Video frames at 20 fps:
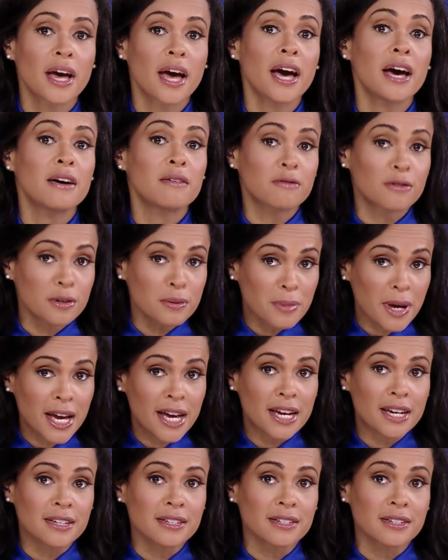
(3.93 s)
have
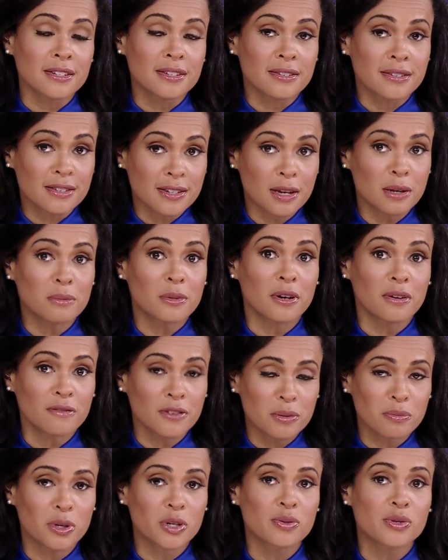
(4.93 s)
remained some of
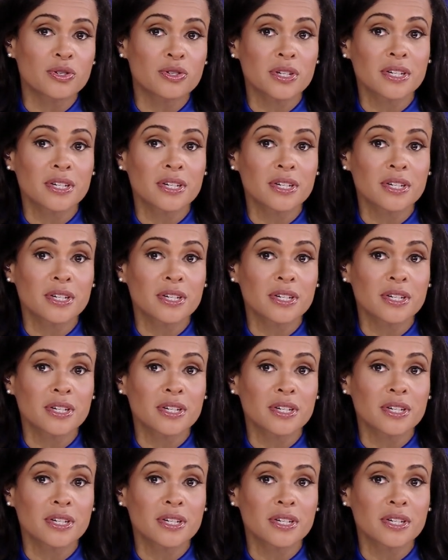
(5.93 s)
the most